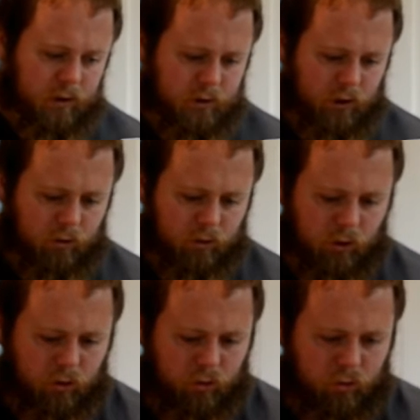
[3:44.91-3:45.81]
so
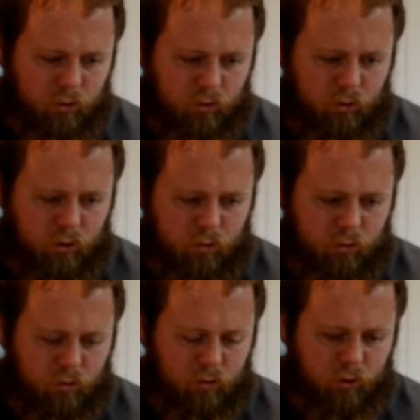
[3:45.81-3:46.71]
you
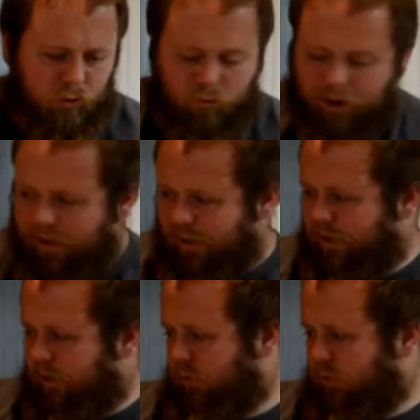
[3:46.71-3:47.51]
rack it